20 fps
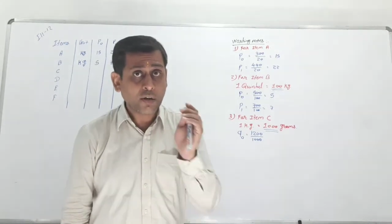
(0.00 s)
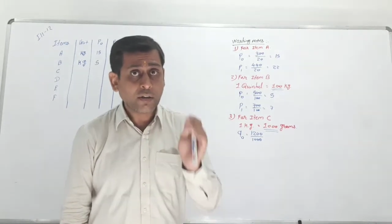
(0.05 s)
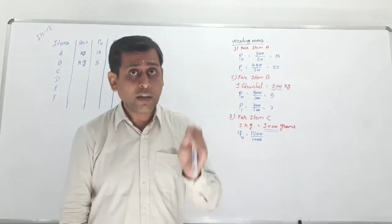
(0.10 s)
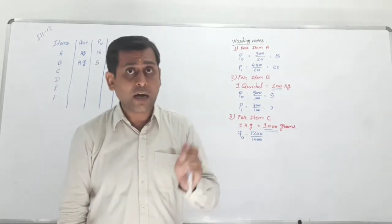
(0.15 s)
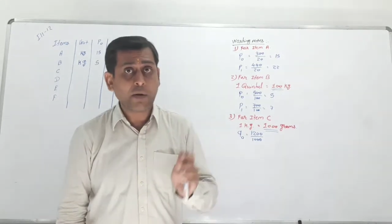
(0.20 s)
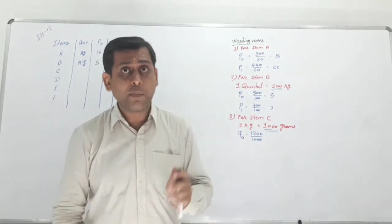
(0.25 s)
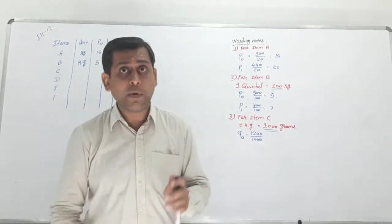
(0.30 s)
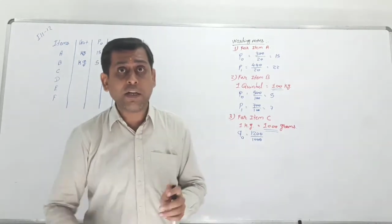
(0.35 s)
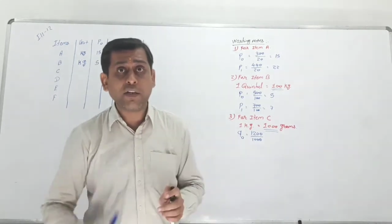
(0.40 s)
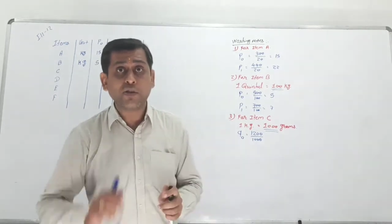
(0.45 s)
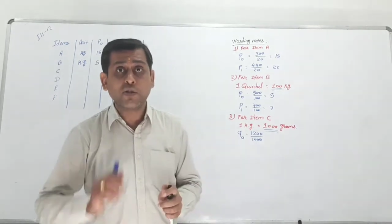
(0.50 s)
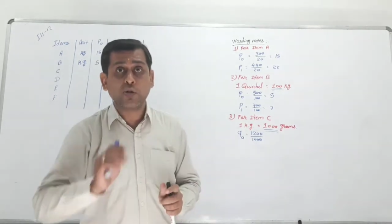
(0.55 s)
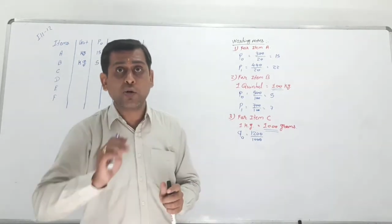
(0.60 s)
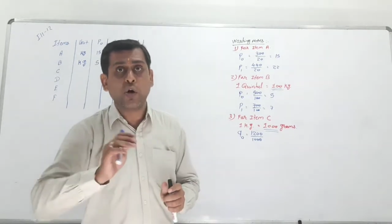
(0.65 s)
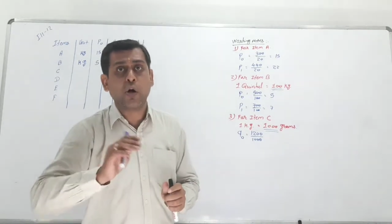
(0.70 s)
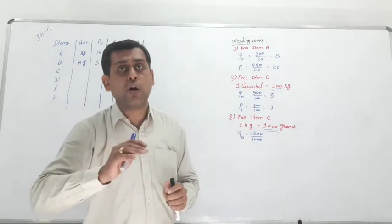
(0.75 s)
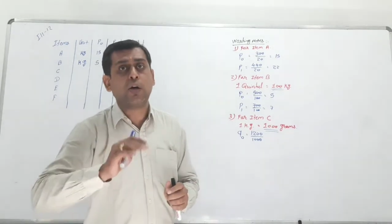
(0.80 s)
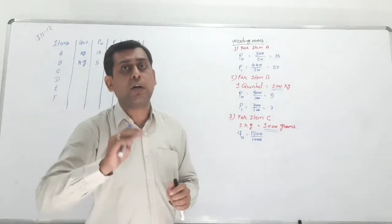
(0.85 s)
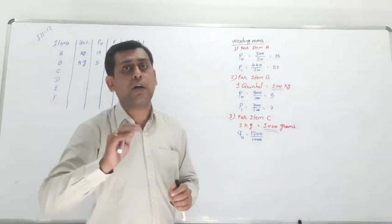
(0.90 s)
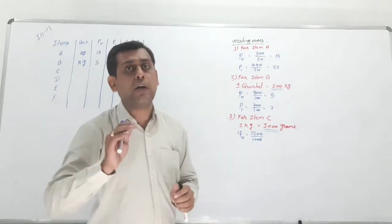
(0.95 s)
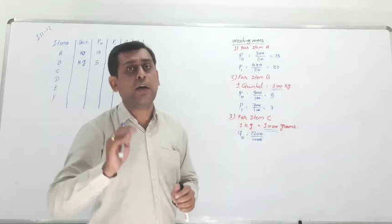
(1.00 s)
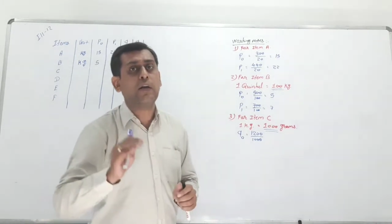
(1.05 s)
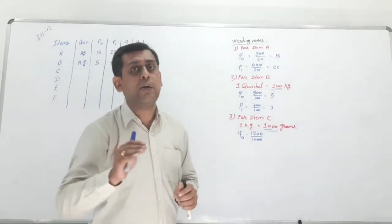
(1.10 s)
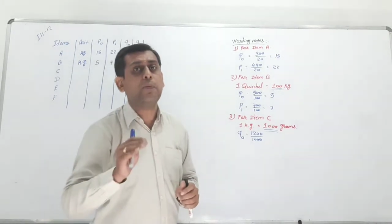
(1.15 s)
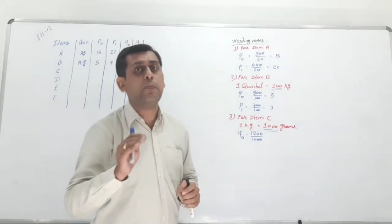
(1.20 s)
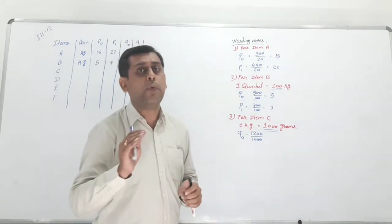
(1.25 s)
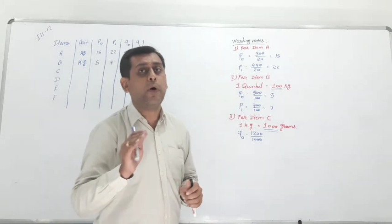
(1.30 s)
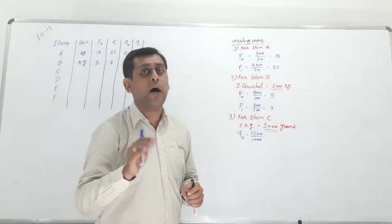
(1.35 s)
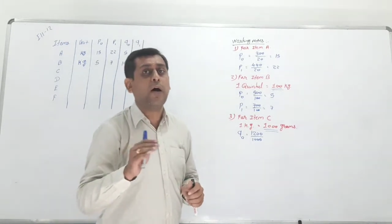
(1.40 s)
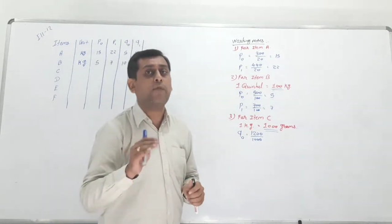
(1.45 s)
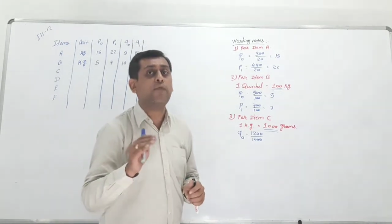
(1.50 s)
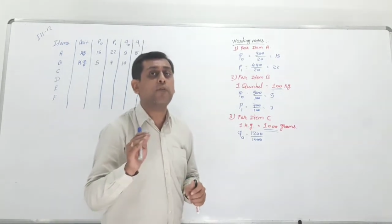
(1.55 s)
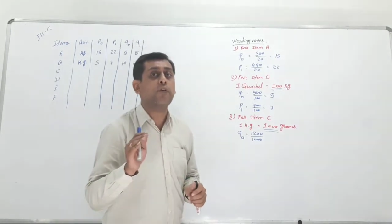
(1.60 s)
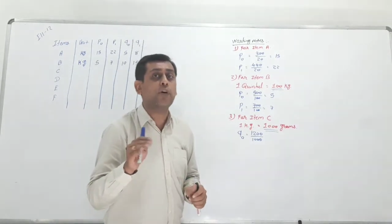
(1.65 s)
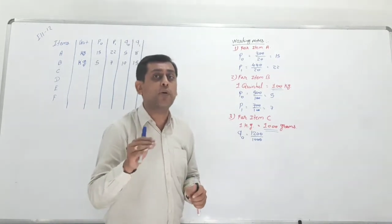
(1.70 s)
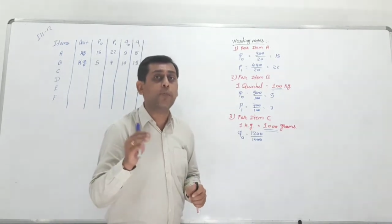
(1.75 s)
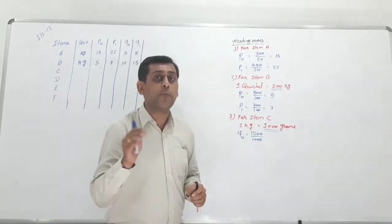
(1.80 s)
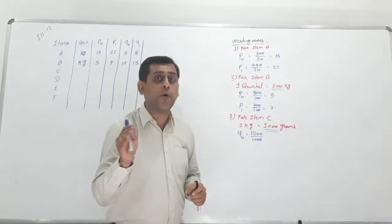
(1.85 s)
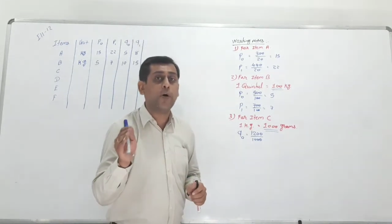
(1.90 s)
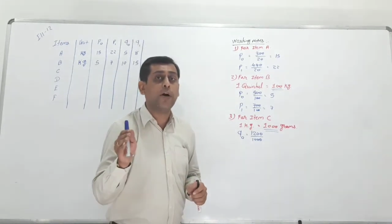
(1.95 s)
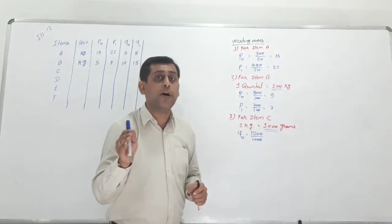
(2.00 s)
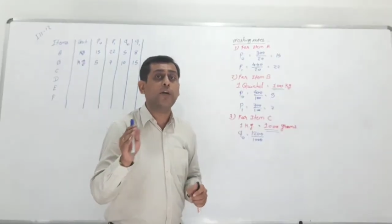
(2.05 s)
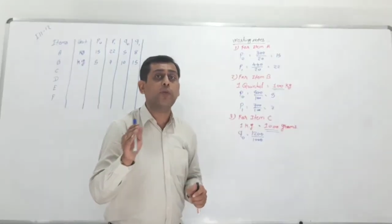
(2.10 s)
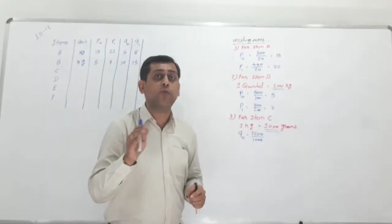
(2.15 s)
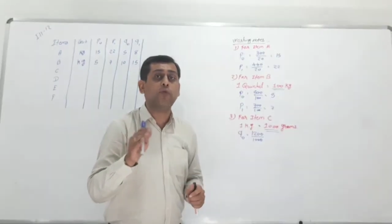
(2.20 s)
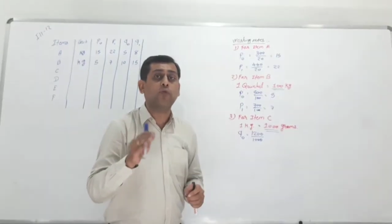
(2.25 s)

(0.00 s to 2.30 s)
that means not in after point